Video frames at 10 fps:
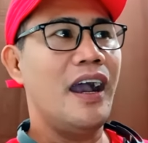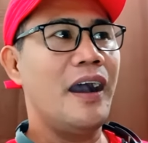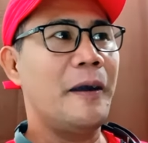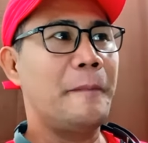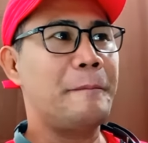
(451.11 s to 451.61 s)

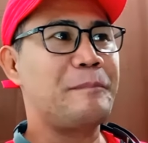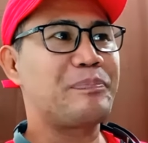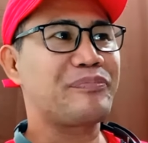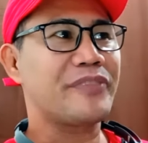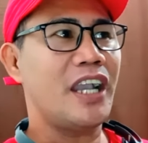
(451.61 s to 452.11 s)
um,
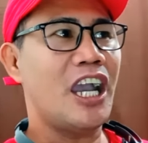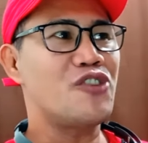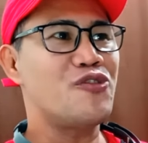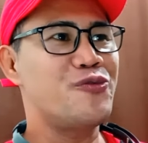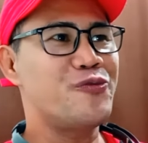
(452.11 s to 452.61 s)
I
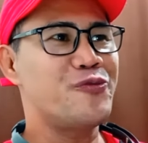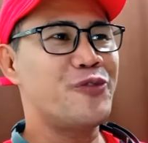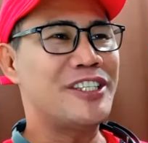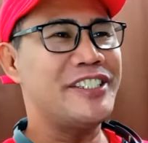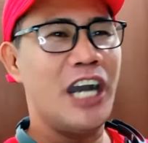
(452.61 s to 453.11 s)

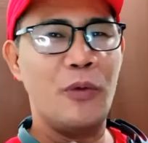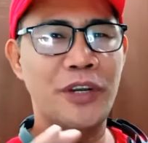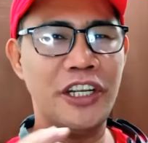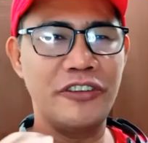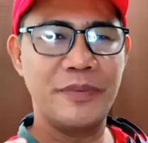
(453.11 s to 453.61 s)
was not
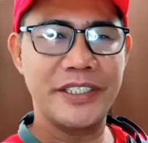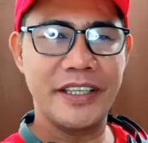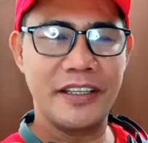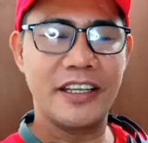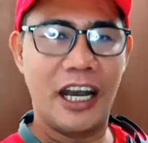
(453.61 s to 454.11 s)
100%